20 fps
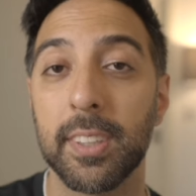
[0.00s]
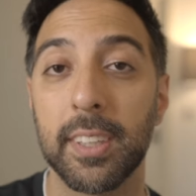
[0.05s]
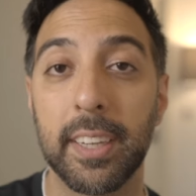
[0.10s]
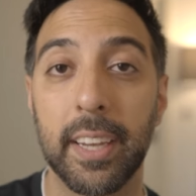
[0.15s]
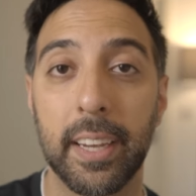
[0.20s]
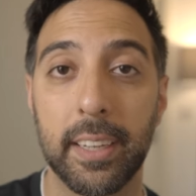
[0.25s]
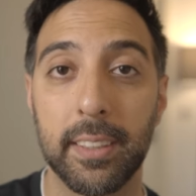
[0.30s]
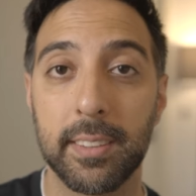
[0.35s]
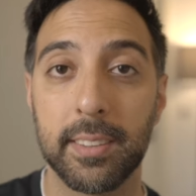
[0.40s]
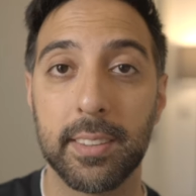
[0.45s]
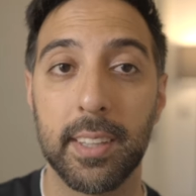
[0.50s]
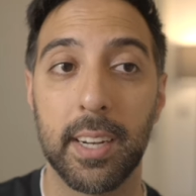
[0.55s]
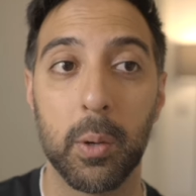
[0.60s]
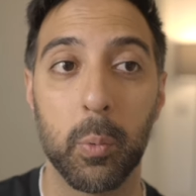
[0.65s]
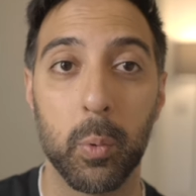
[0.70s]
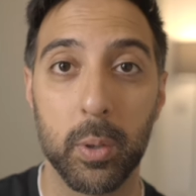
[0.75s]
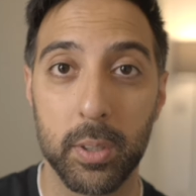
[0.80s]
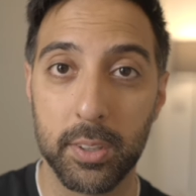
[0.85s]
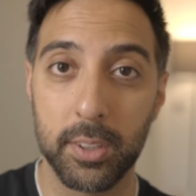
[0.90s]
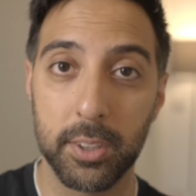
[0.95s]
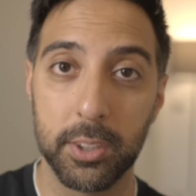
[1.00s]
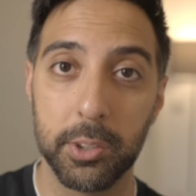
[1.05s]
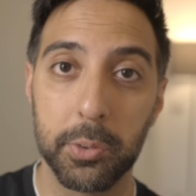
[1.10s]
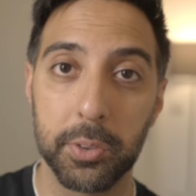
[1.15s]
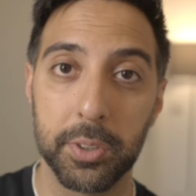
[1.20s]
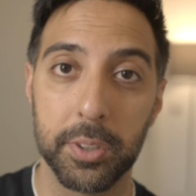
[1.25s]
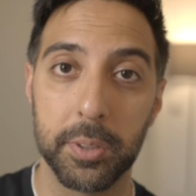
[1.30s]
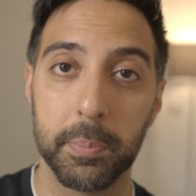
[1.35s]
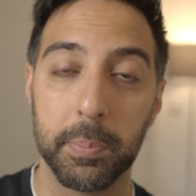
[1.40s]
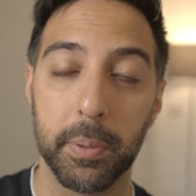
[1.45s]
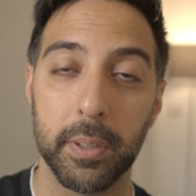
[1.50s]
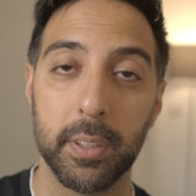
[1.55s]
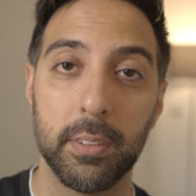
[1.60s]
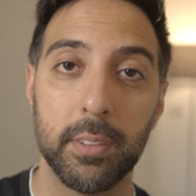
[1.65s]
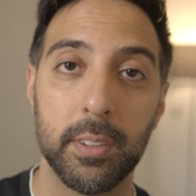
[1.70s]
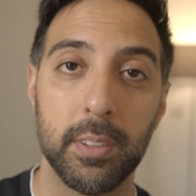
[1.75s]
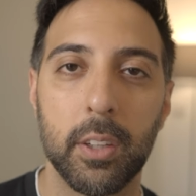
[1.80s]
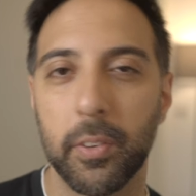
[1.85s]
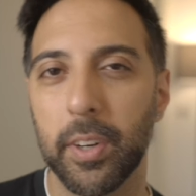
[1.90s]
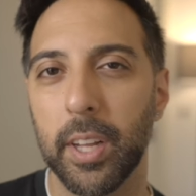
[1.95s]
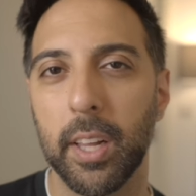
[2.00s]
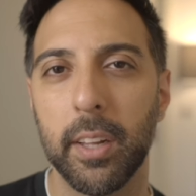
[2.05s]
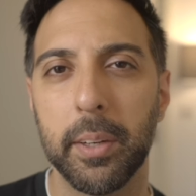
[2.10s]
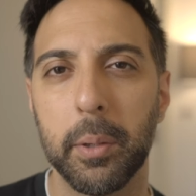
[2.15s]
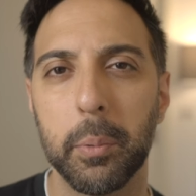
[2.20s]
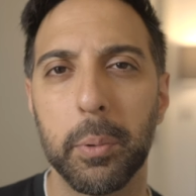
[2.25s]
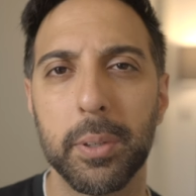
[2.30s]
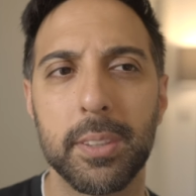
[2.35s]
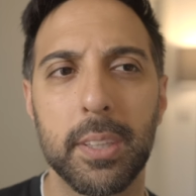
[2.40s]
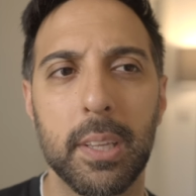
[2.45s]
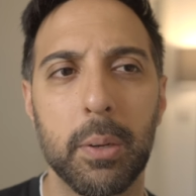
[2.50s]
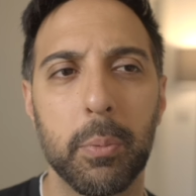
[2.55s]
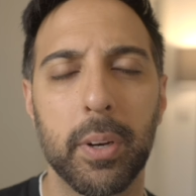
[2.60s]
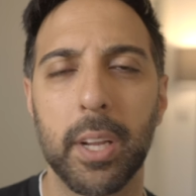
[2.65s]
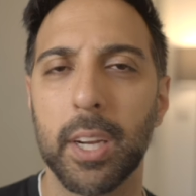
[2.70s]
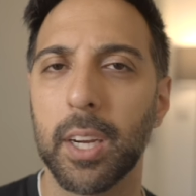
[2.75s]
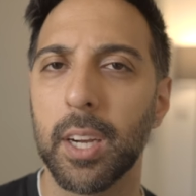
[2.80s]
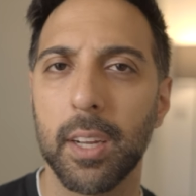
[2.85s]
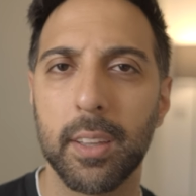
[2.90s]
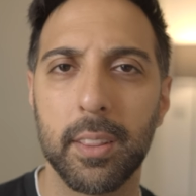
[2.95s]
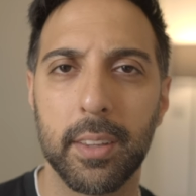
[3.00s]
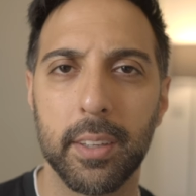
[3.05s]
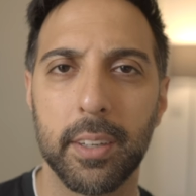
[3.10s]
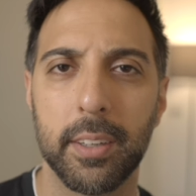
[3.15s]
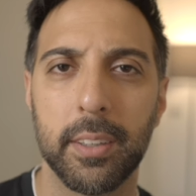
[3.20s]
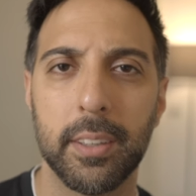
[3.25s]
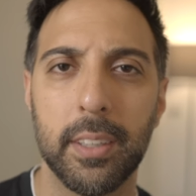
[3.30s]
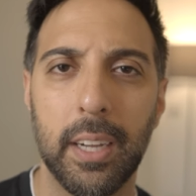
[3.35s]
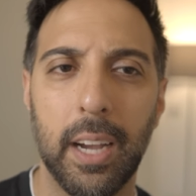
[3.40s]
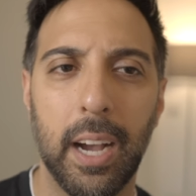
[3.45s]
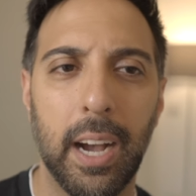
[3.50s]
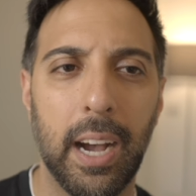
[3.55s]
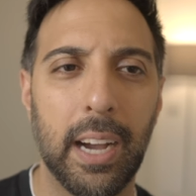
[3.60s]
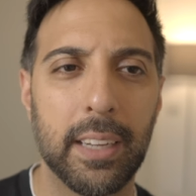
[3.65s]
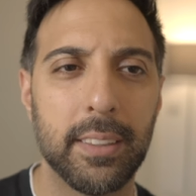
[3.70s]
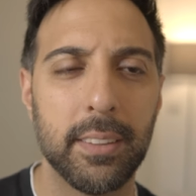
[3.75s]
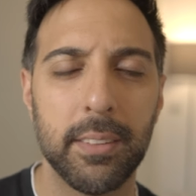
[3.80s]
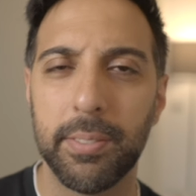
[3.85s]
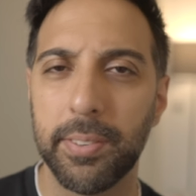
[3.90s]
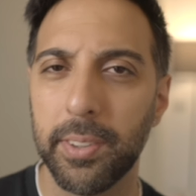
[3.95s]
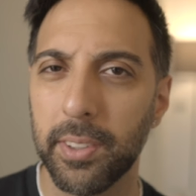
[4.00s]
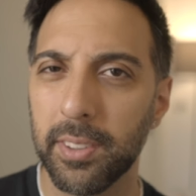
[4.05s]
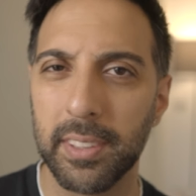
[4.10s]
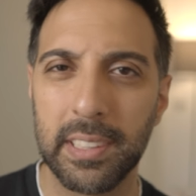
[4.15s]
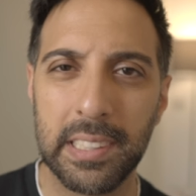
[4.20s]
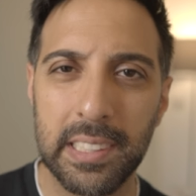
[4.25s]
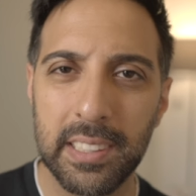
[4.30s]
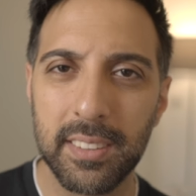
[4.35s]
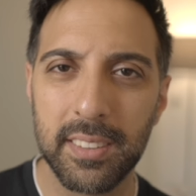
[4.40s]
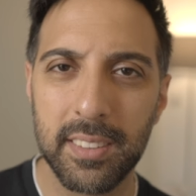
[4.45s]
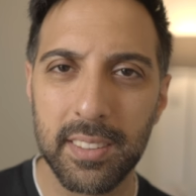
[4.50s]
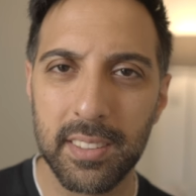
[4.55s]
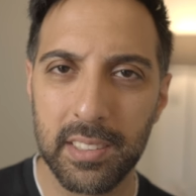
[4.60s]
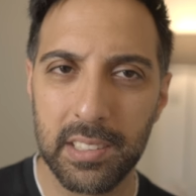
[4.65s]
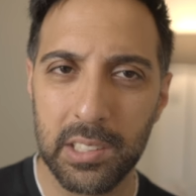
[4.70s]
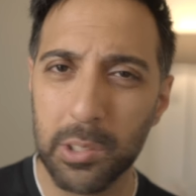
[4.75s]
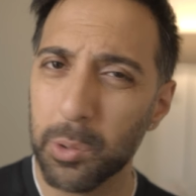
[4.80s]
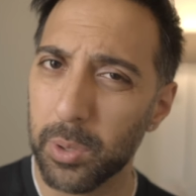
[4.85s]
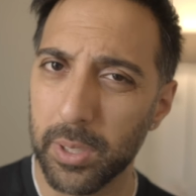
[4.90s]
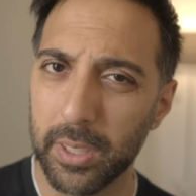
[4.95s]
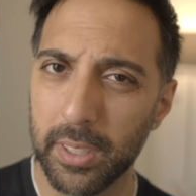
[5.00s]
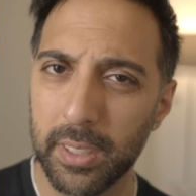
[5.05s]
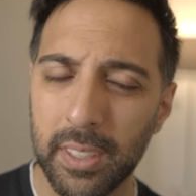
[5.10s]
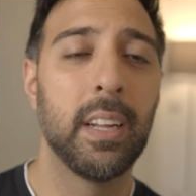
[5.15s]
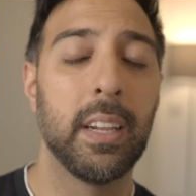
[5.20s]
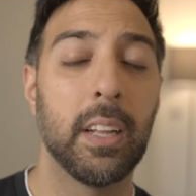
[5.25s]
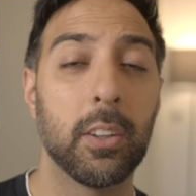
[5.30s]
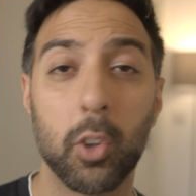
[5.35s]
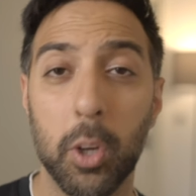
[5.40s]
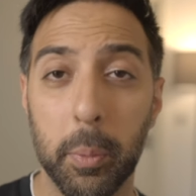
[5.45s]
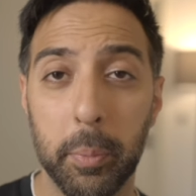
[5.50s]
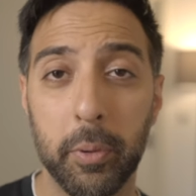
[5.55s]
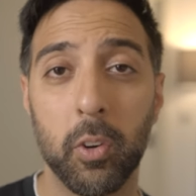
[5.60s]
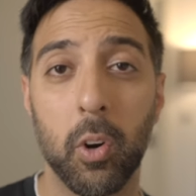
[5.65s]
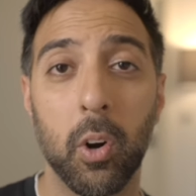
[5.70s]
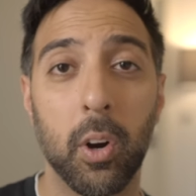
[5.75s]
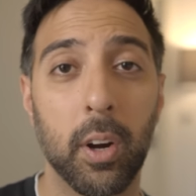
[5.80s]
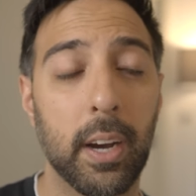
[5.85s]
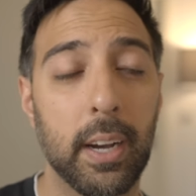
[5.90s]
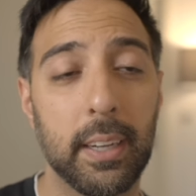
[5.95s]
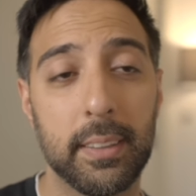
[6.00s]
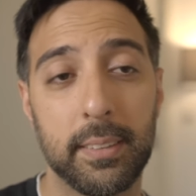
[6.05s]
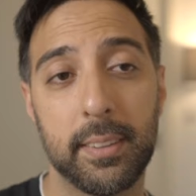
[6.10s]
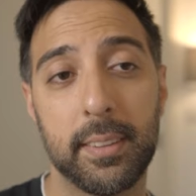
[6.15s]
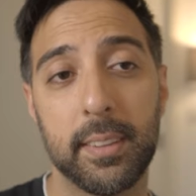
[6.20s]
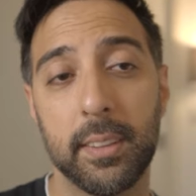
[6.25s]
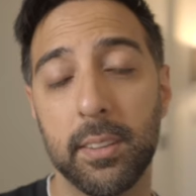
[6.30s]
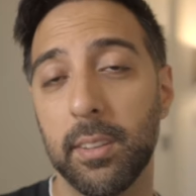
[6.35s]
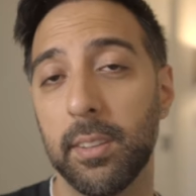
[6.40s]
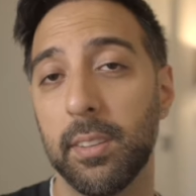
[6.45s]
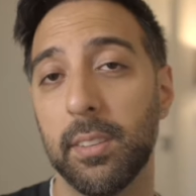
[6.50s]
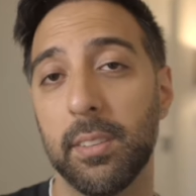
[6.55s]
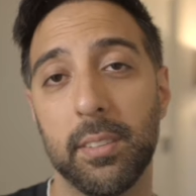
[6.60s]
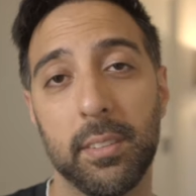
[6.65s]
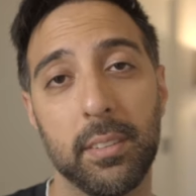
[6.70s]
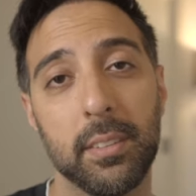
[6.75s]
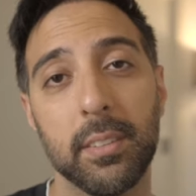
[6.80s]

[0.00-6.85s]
in case that I wanted to use it. But the reality was that when I got there, I didn't feel the need to use it. Now, don't get me wrong, I still